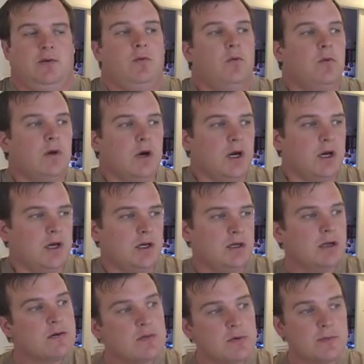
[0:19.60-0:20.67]
What
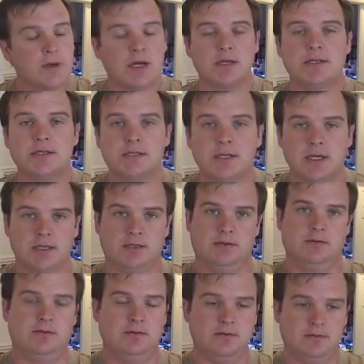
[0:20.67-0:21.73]
I'm about to tell
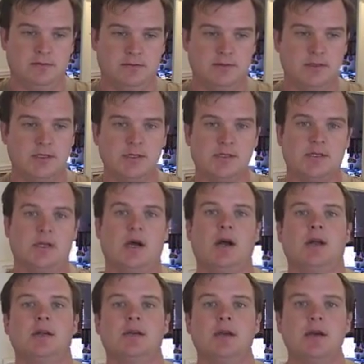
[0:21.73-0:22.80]
you does
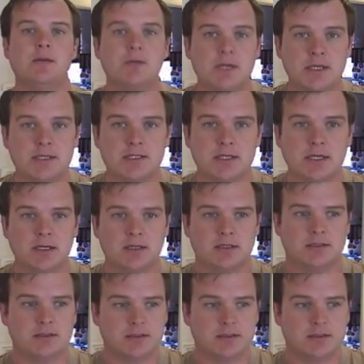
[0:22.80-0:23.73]
not come easy.